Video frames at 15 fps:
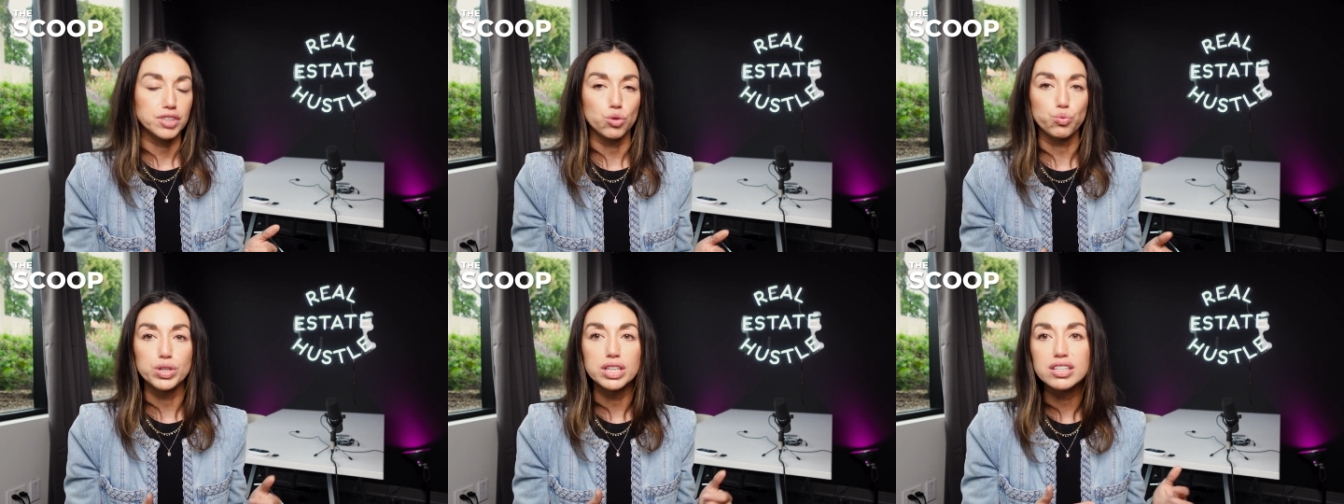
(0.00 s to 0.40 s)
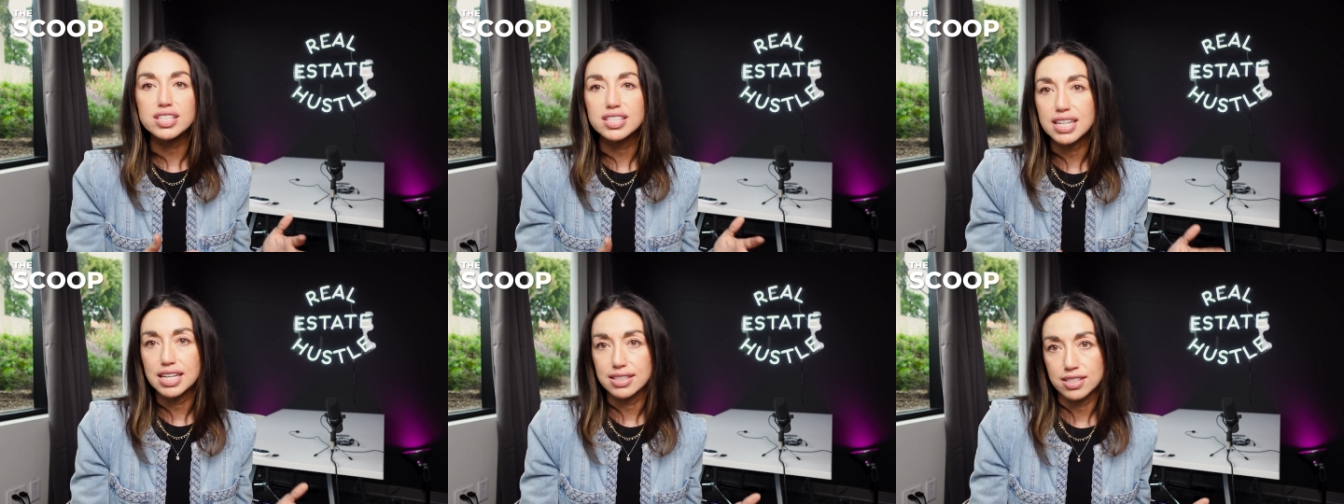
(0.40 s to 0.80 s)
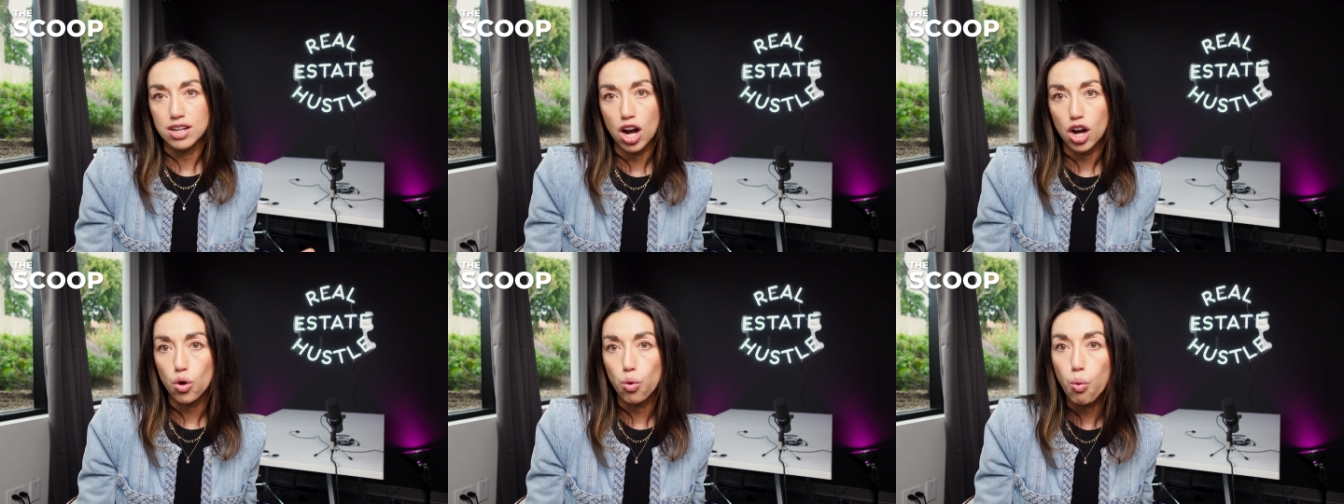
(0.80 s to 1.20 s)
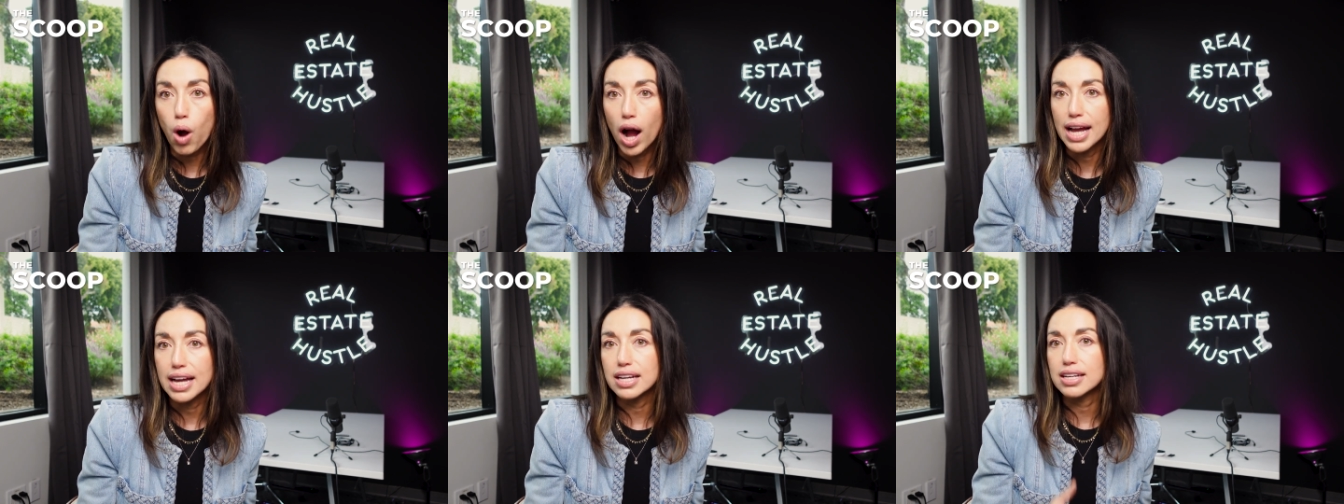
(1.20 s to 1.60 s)
Real estate's not
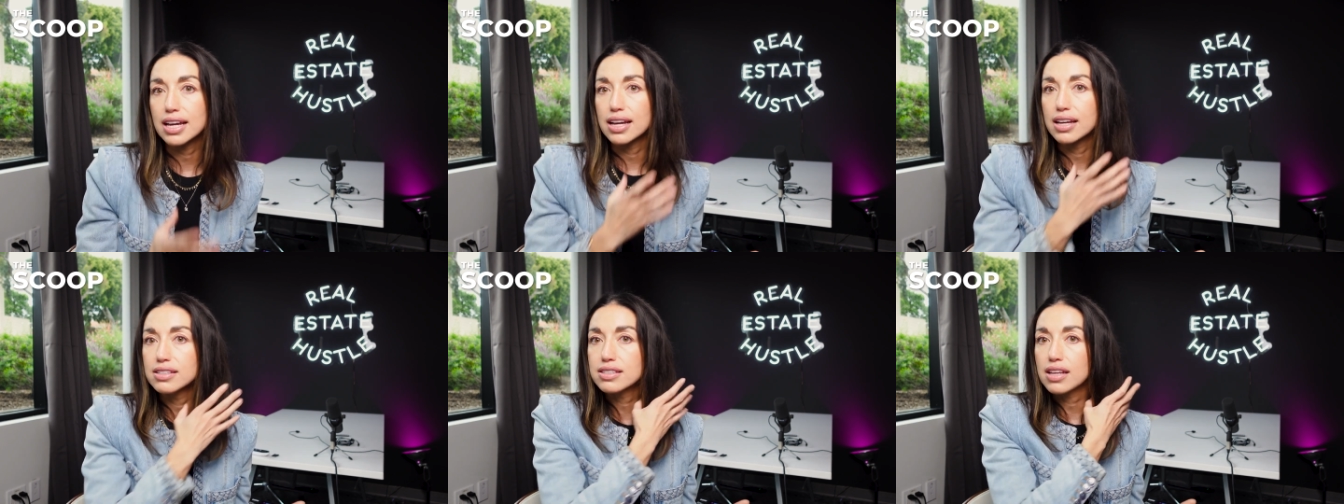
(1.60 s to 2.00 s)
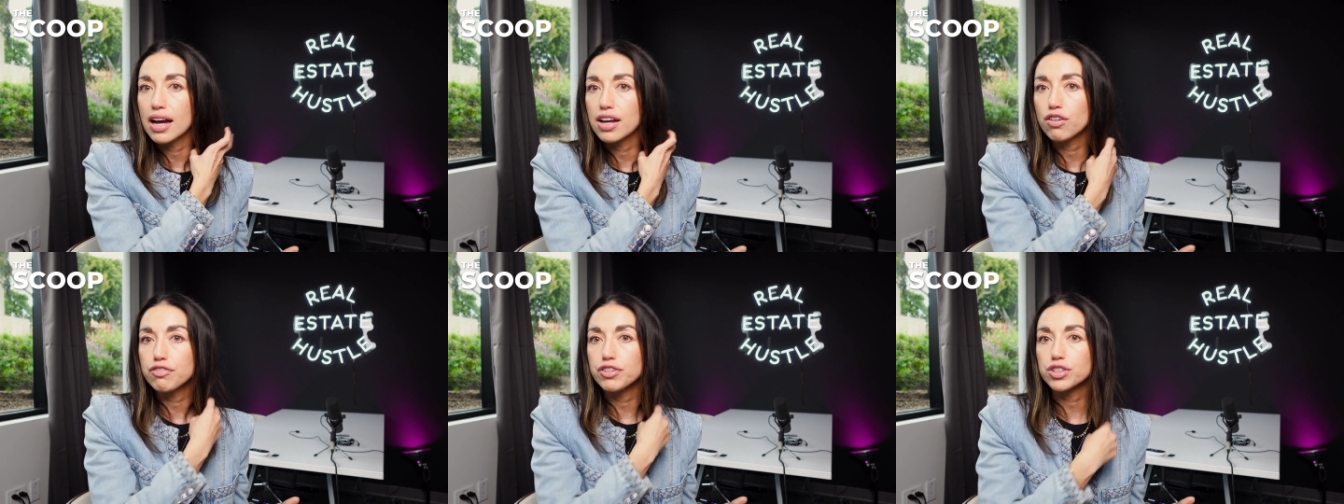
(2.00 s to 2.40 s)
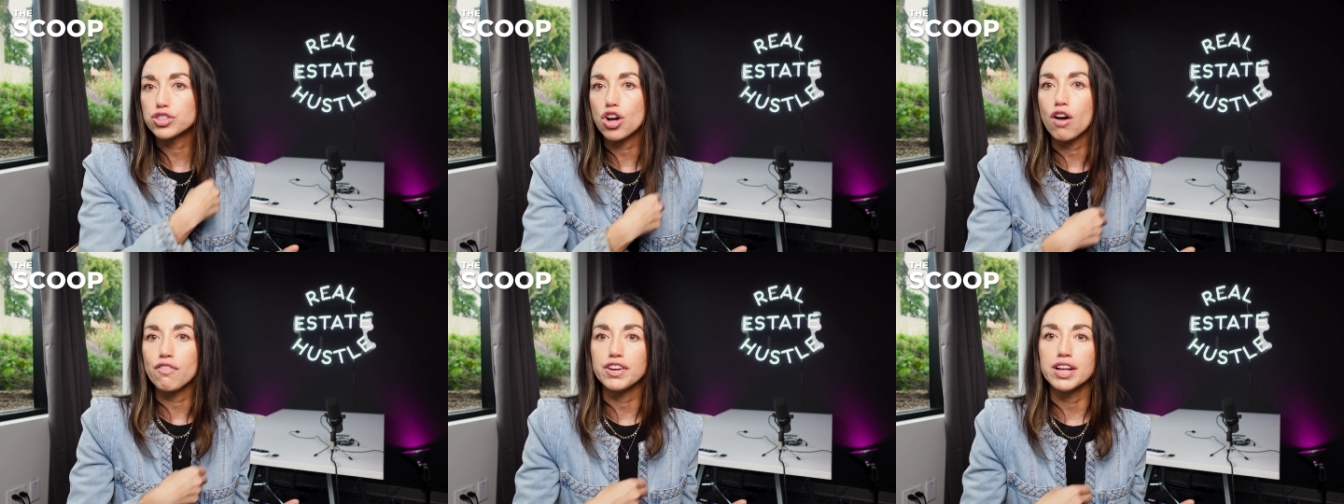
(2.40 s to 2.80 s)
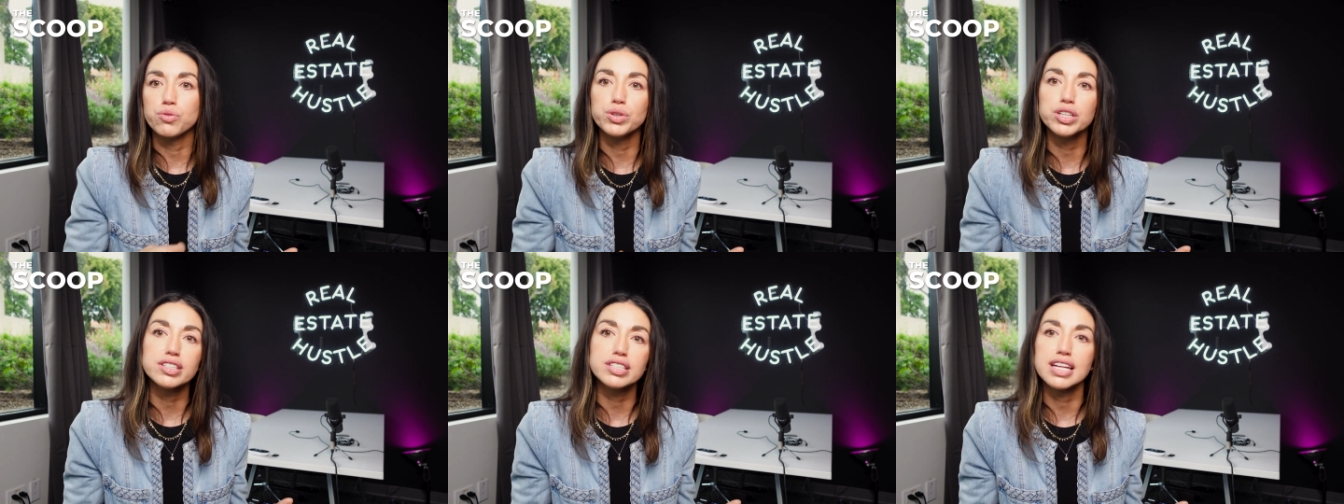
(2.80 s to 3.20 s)
quite as, I don't feel as confident in
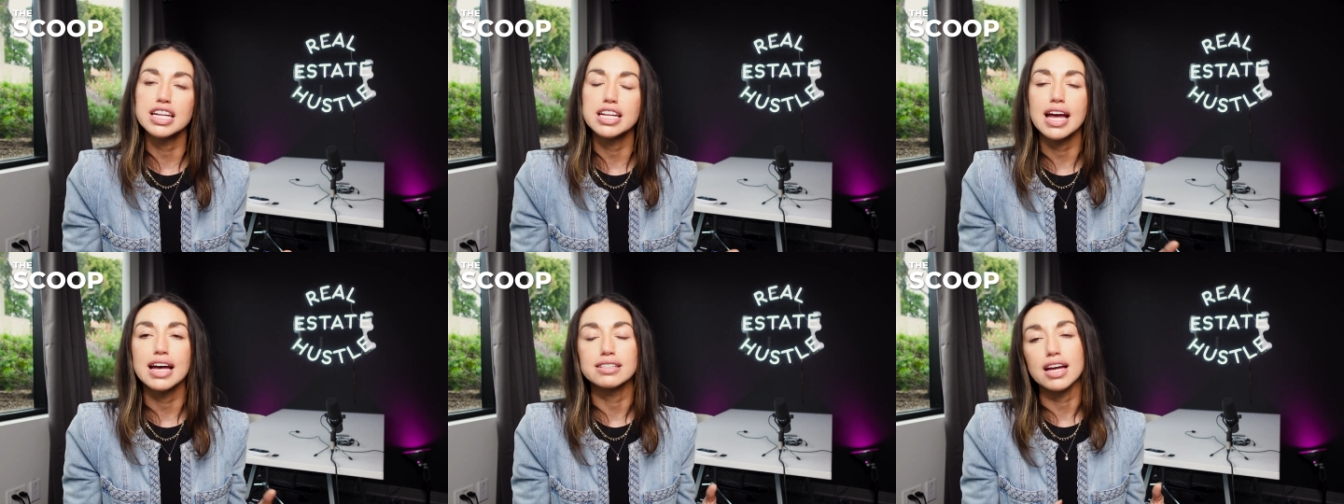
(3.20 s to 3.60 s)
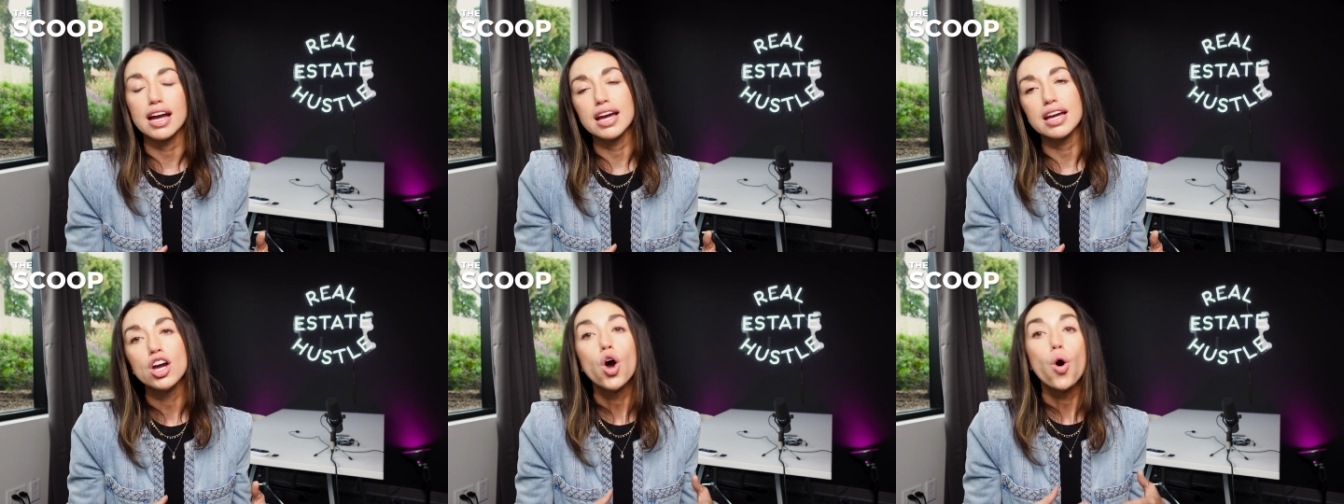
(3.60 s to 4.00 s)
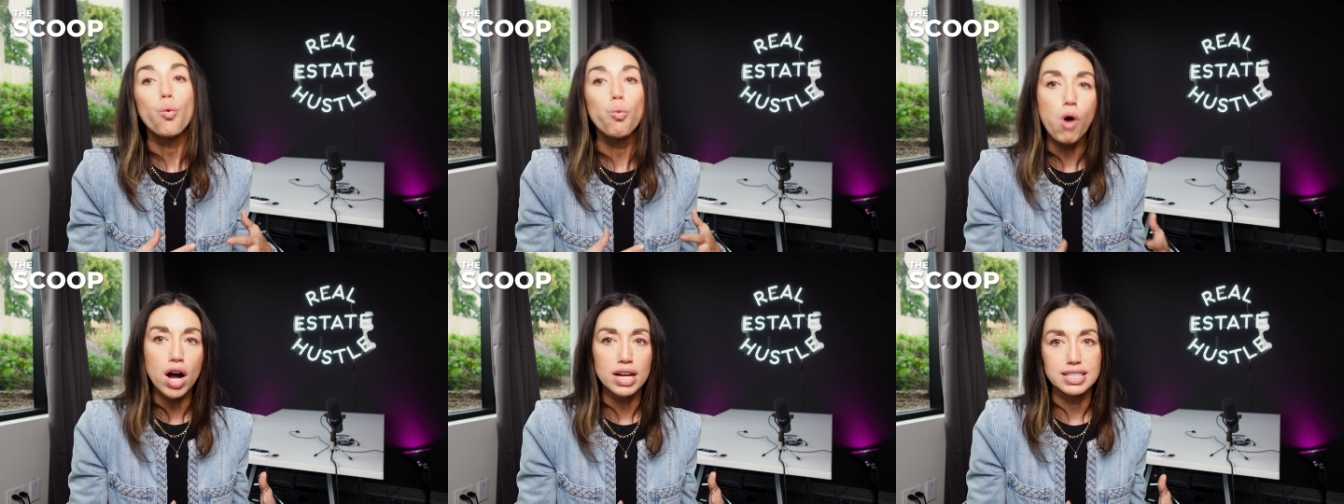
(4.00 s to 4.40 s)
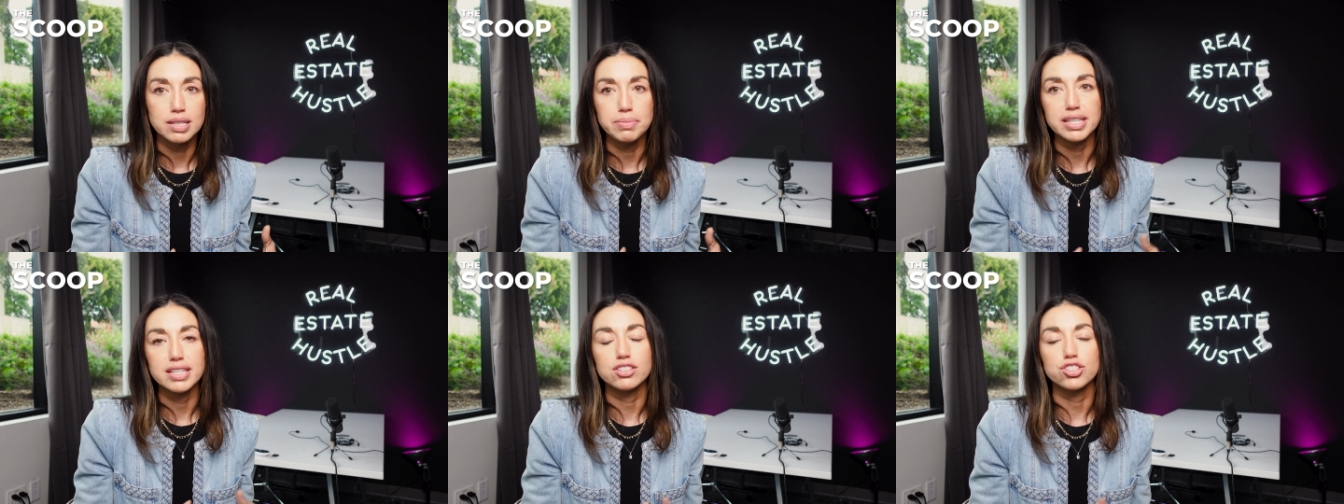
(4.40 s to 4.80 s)
real estate as I want to be.